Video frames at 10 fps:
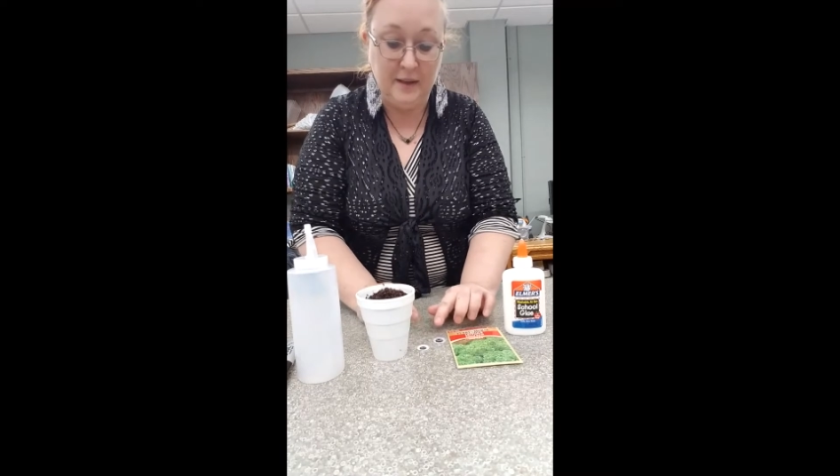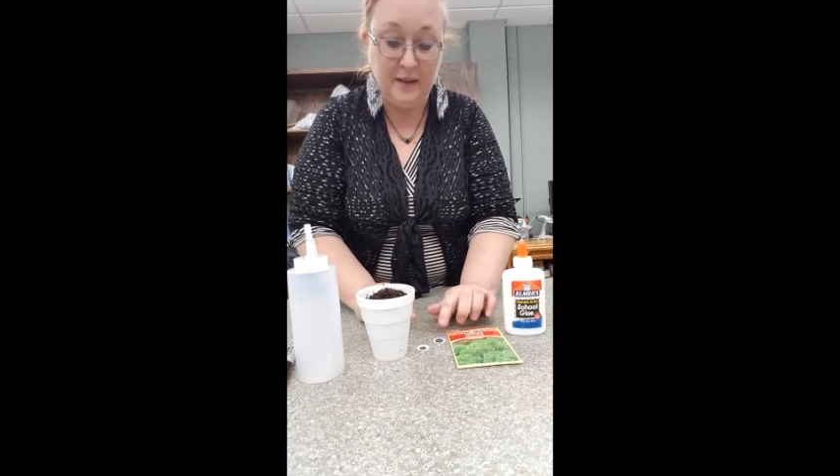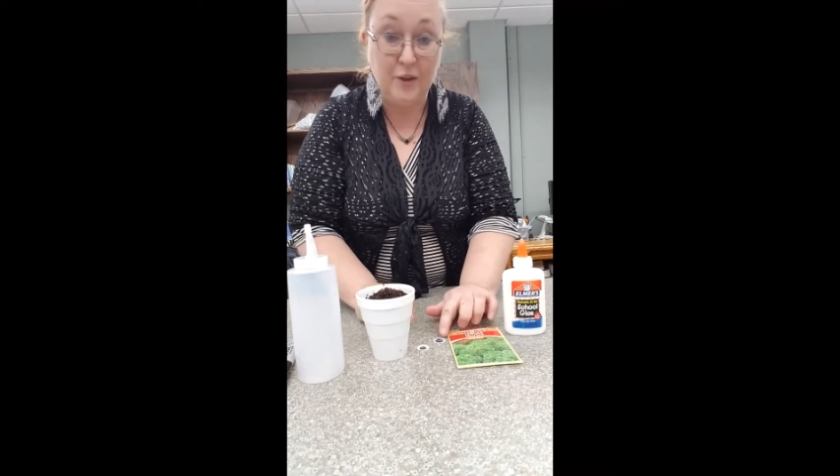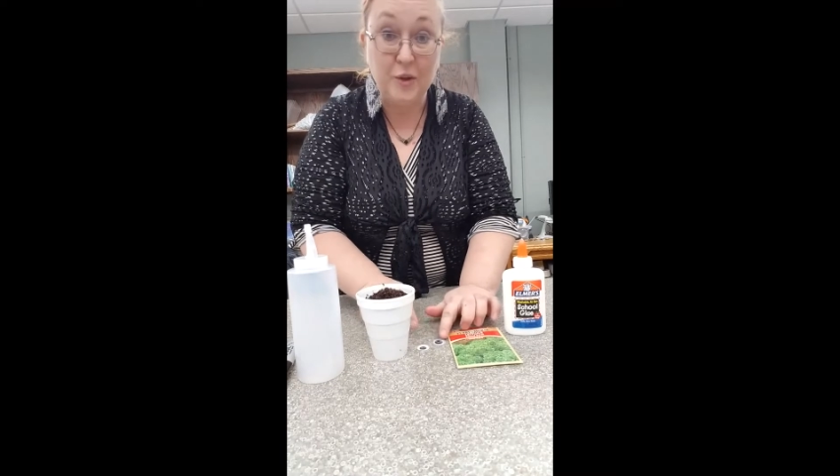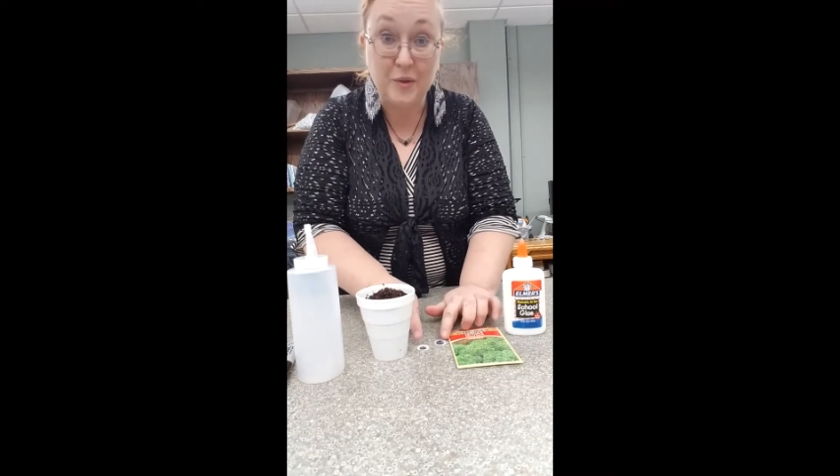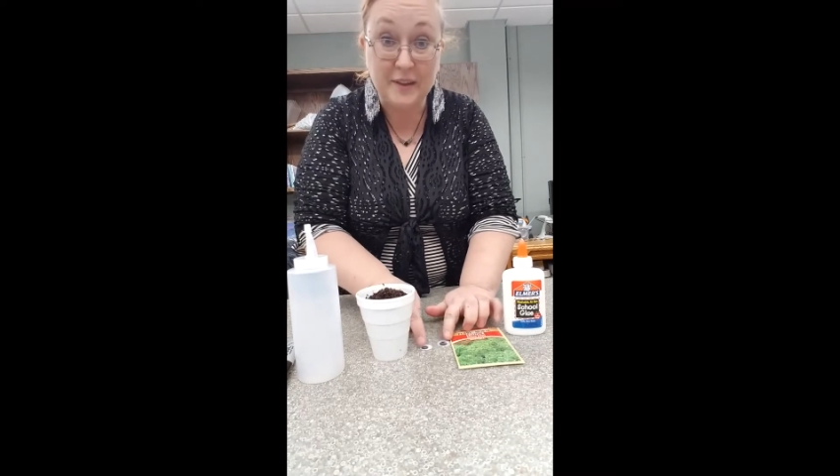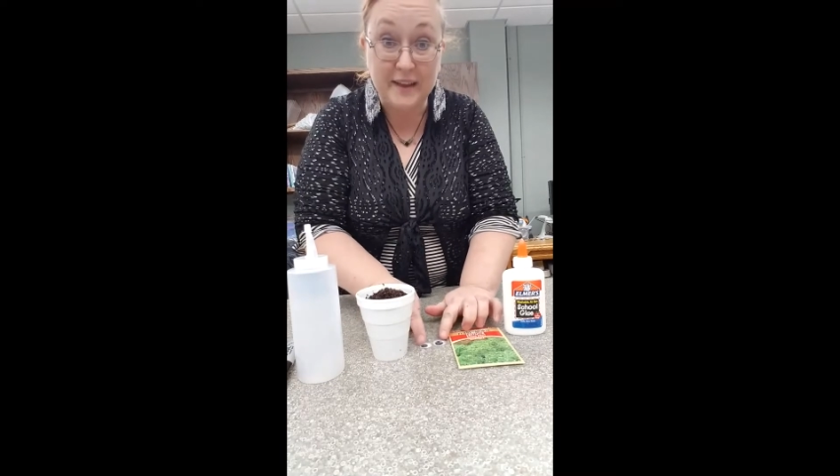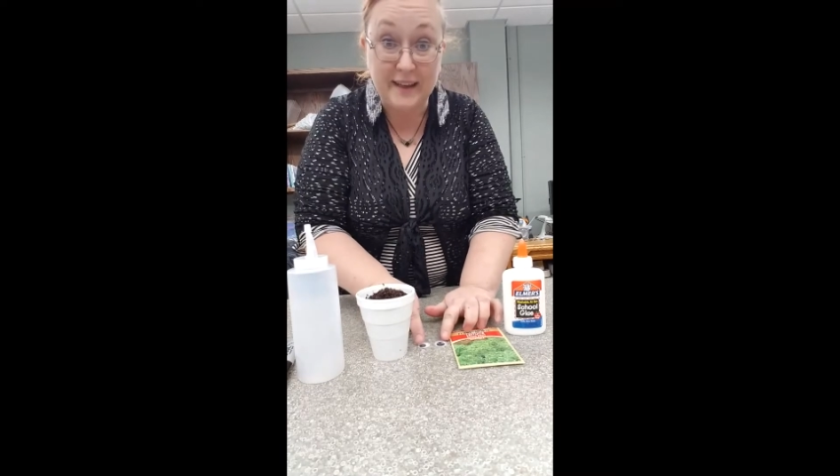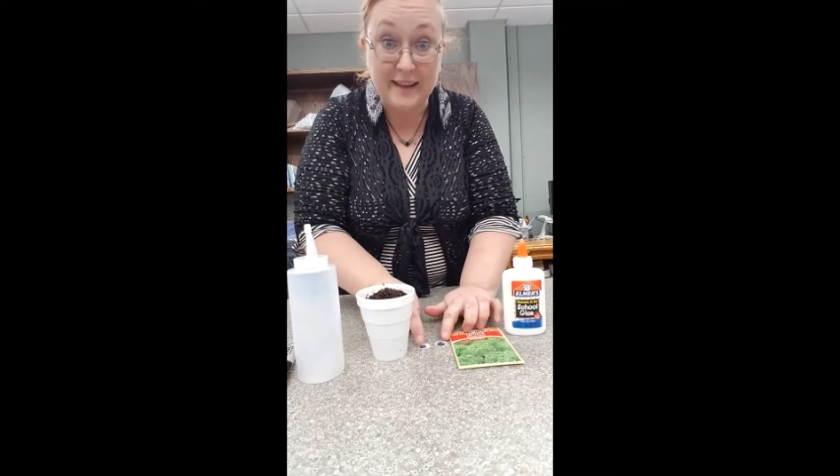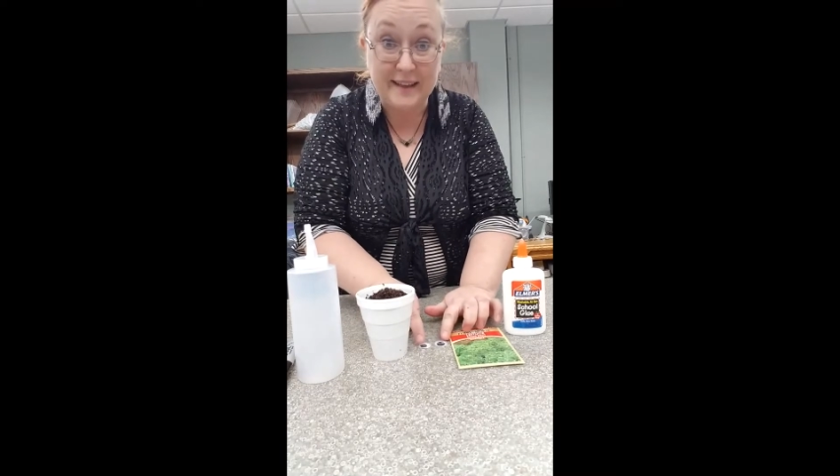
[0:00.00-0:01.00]
googly
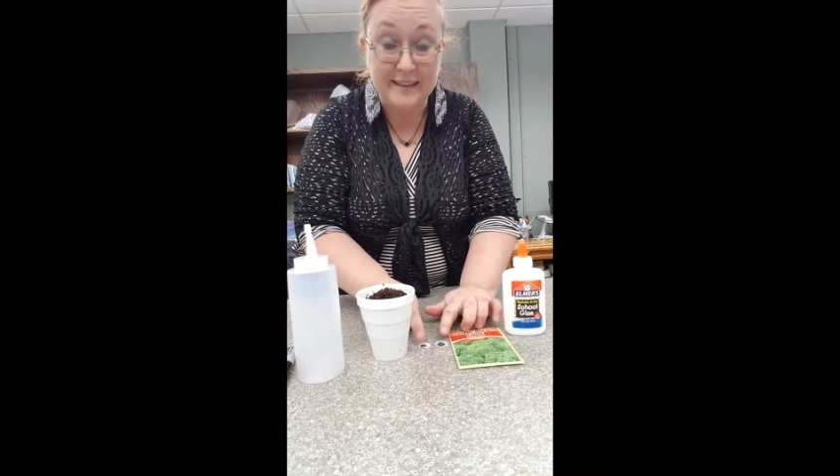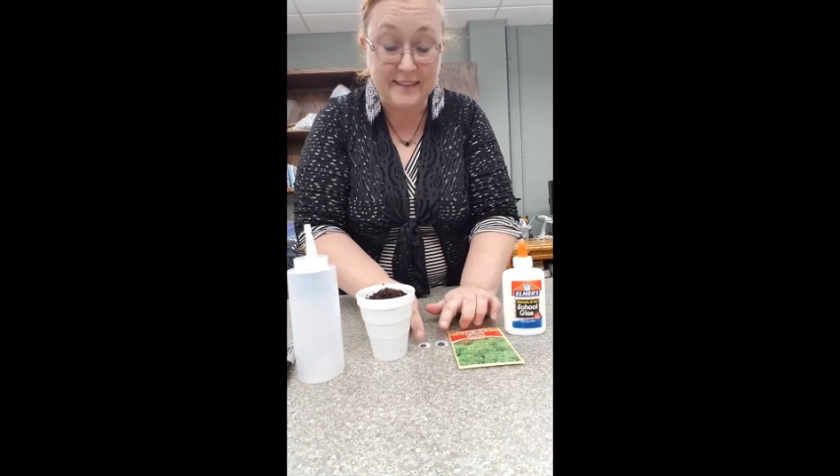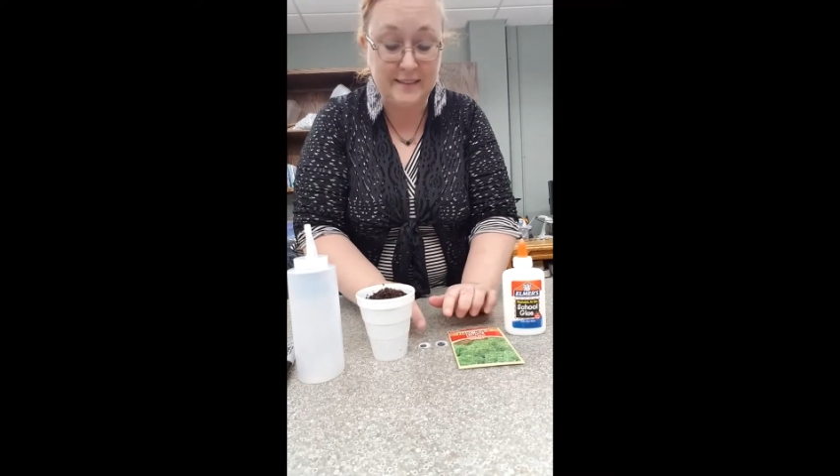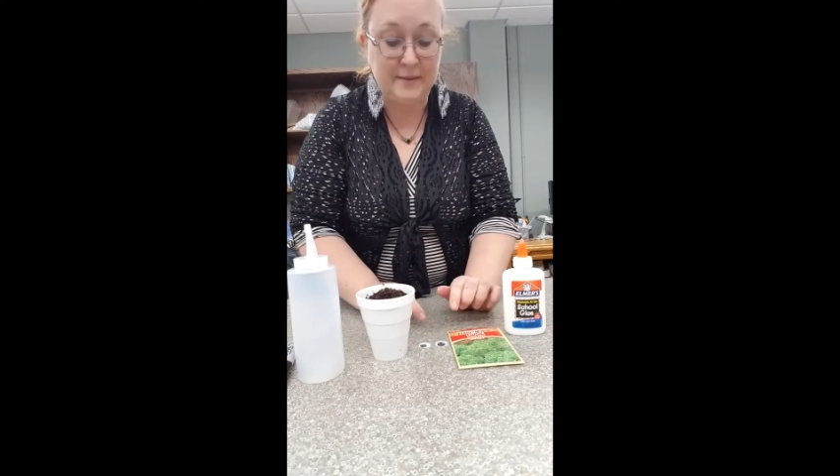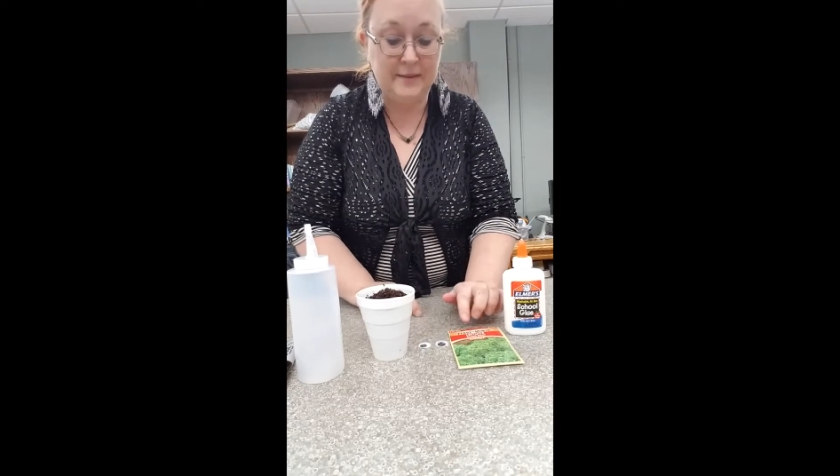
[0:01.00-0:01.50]
eyes,